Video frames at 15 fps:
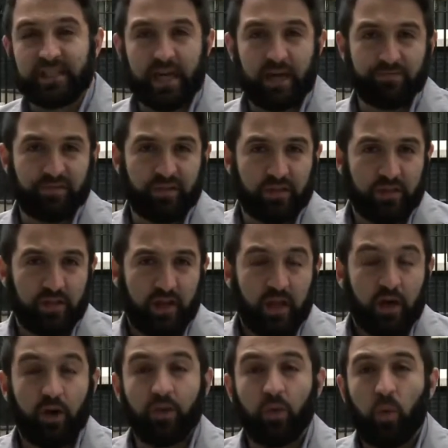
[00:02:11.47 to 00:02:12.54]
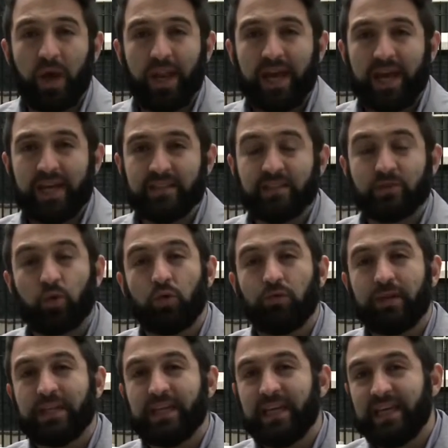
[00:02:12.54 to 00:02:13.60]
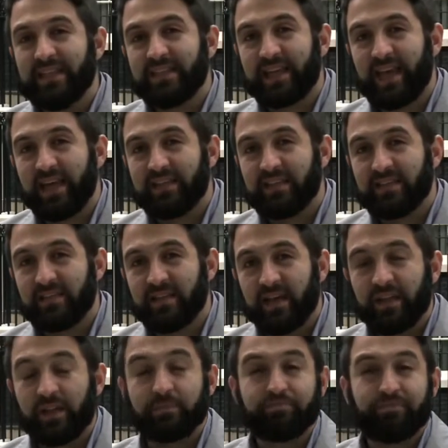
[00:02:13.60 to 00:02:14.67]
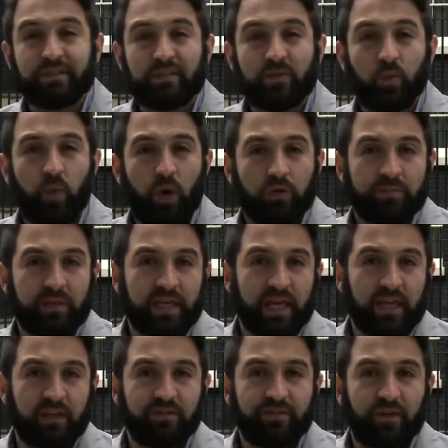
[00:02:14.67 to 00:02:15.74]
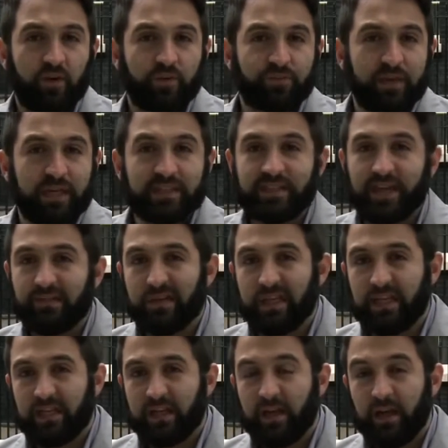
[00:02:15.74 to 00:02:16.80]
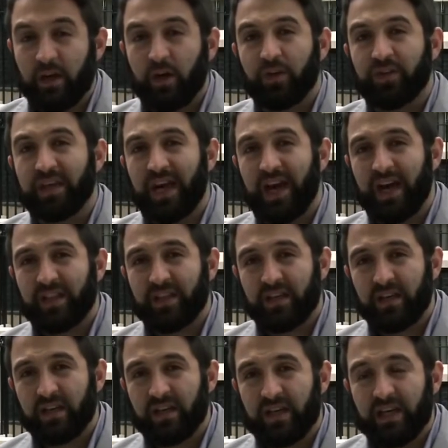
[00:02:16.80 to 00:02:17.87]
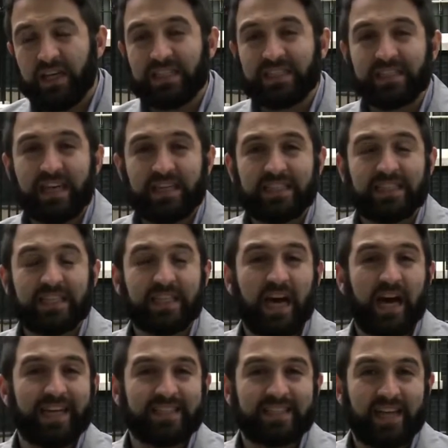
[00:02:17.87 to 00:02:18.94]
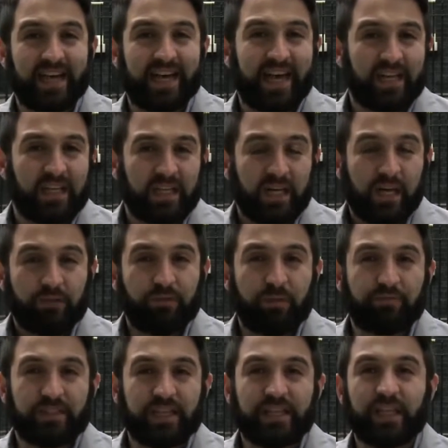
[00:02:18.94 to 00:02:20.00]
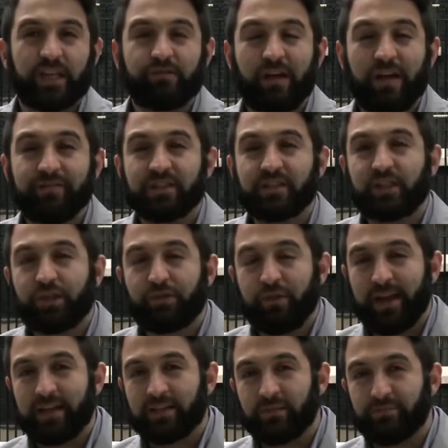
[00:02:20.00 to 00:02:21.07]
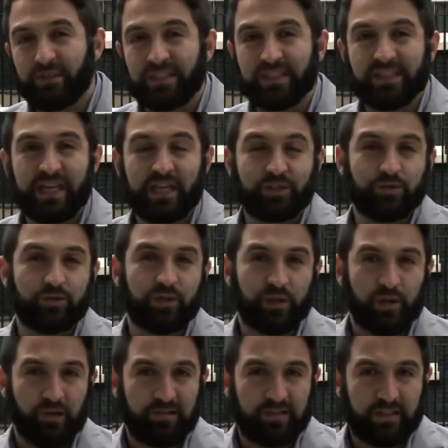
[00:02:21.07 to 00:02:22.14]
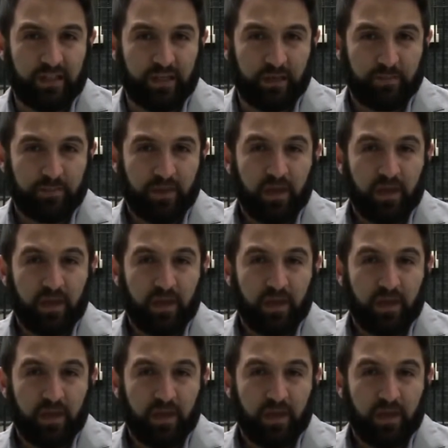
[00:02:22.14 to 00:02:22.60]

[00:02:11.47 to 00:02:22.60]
Cameron. On the one hand, he's already indicated that Britain won't be getting involved militarily. On the other, he stated that ISIL represent the gravest threat to Britain's national security.